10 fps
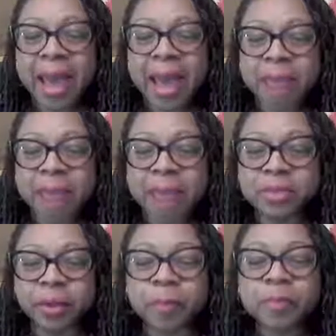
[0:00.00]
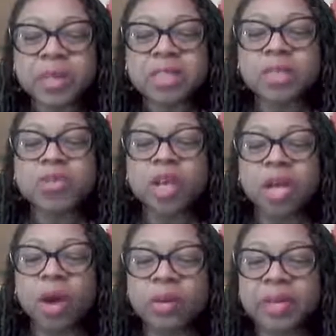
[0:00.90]
chapter. So you can
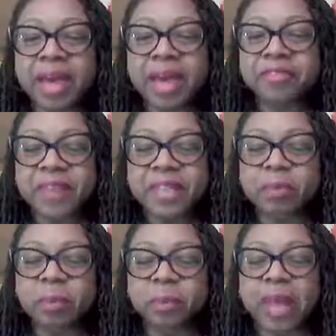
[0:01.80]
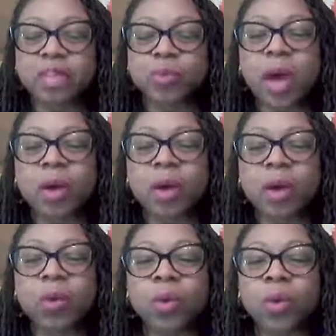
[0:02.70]
go to that Facebook page. We are
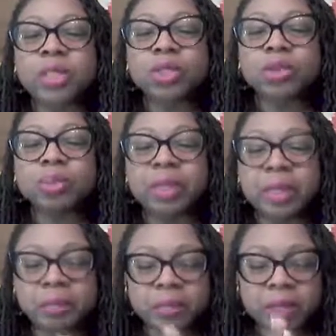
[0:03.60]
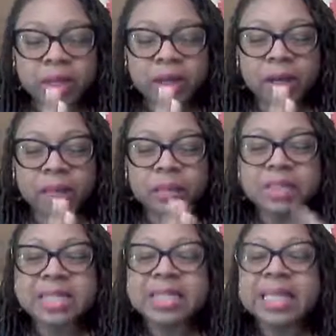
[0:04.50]
going to be
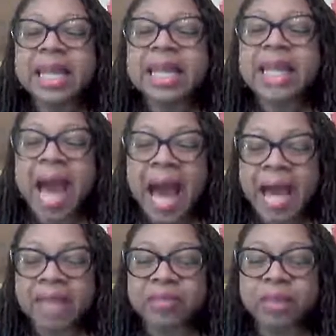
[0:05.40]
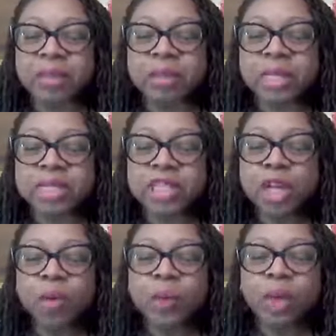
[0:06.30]
presenting live and
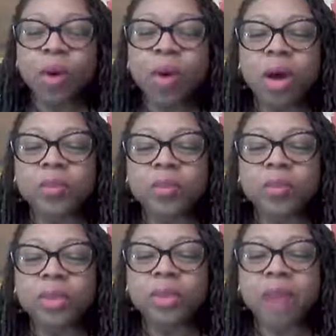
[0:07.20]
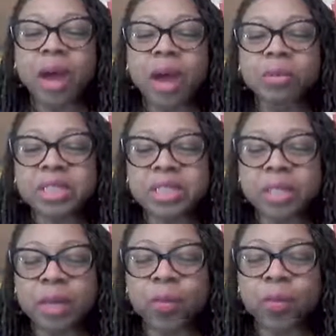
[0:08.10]
continuing on with our nutrition
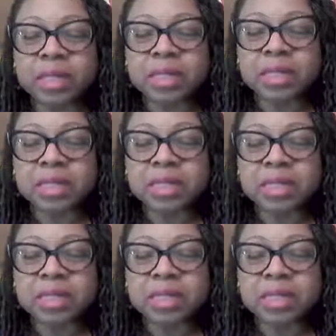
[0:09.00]
and wellness